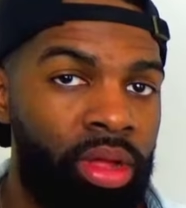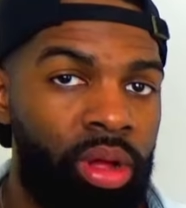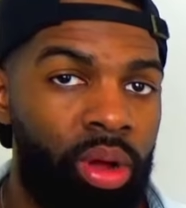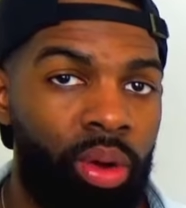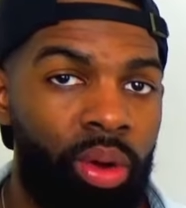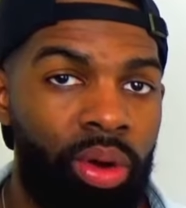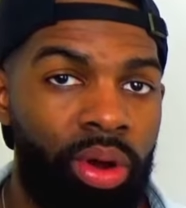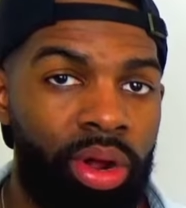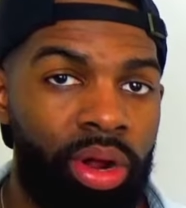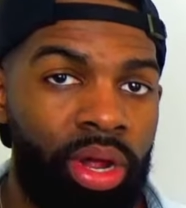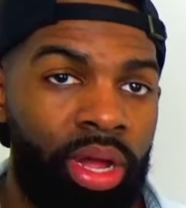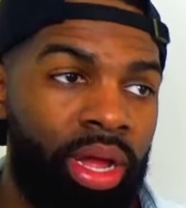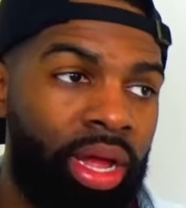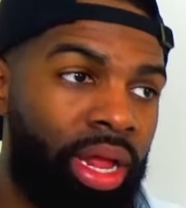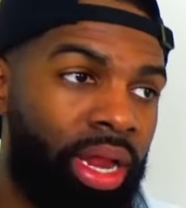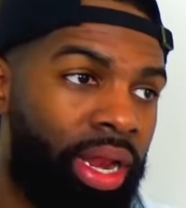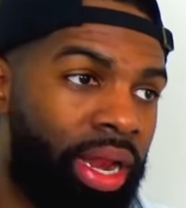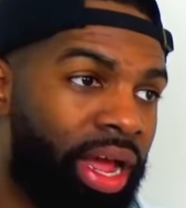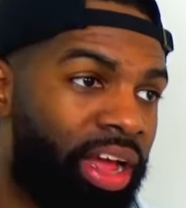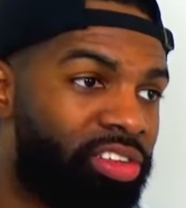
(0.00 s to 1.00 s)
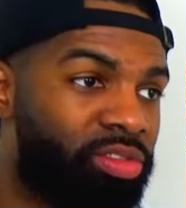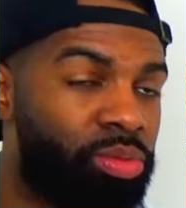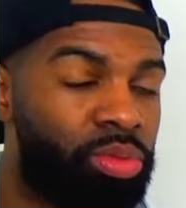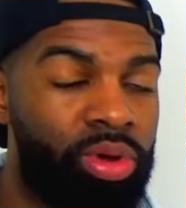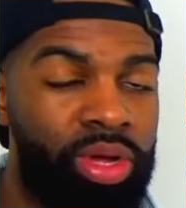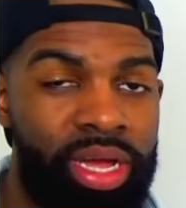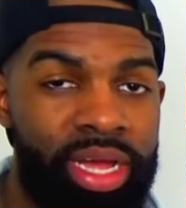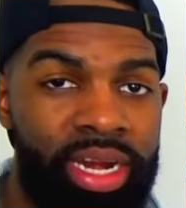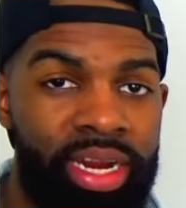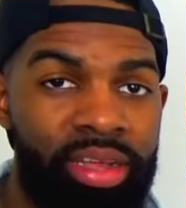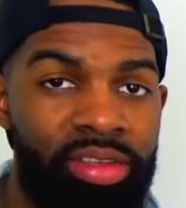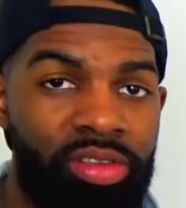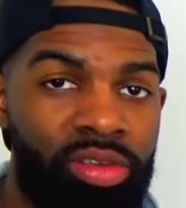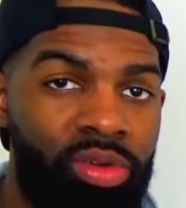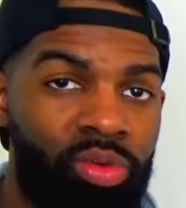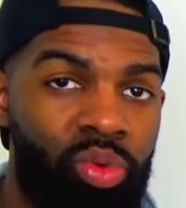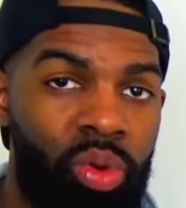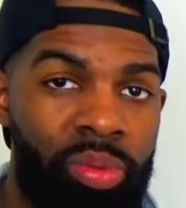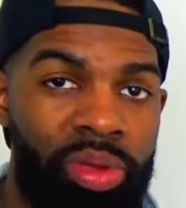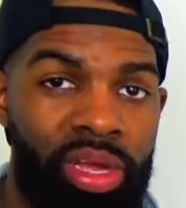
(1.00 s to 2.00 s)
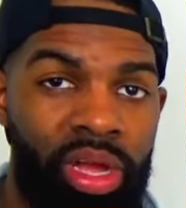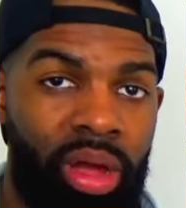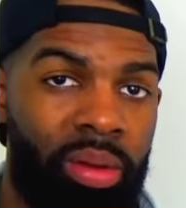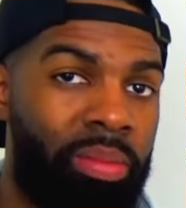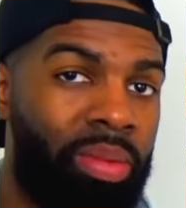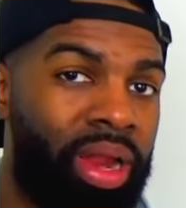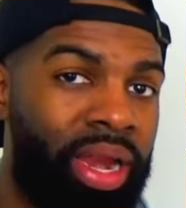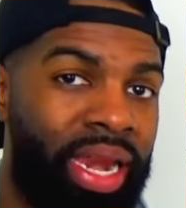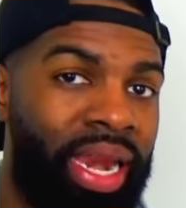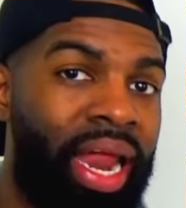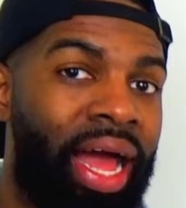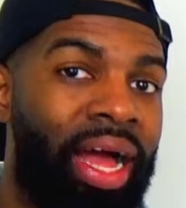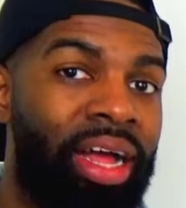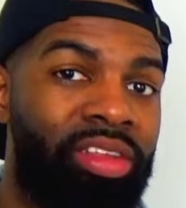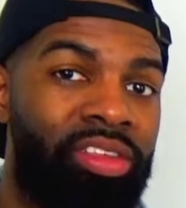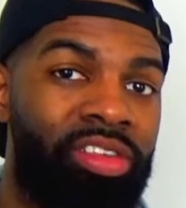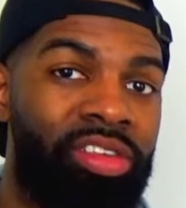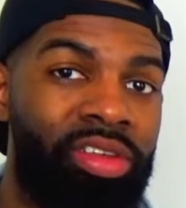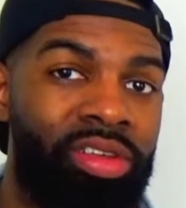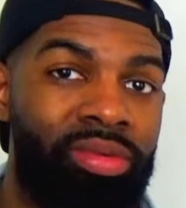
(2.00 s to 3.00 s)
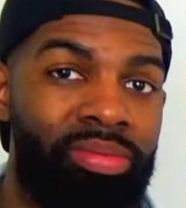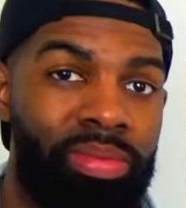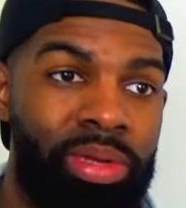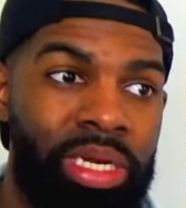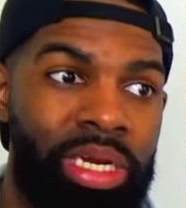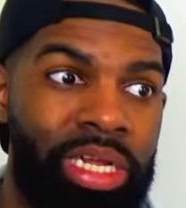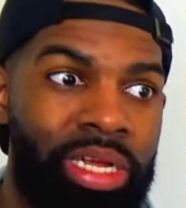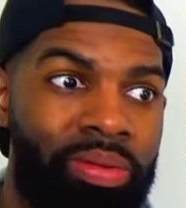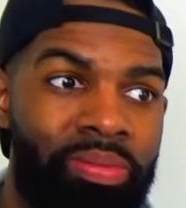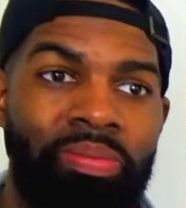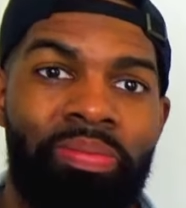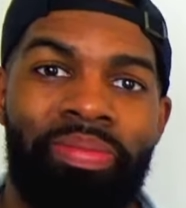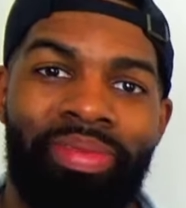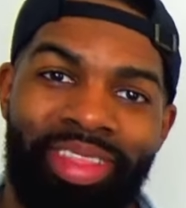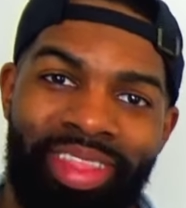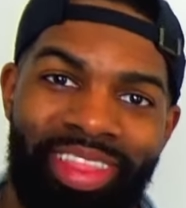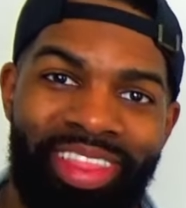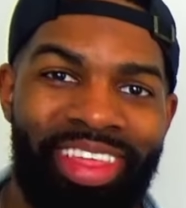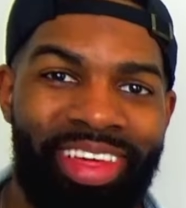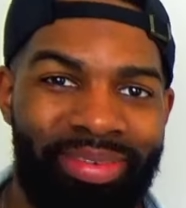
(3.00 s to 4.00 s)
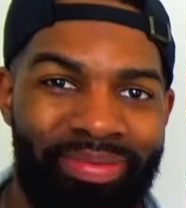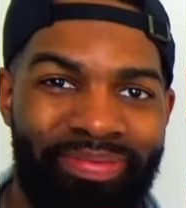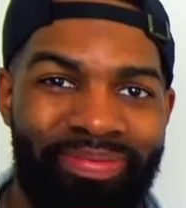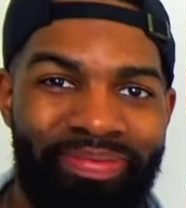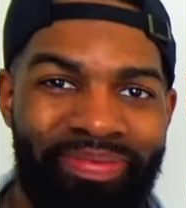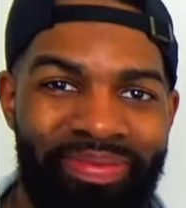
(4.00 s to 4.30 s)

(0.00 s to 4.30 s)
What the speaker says: Or las mujeres will become las, meaning them.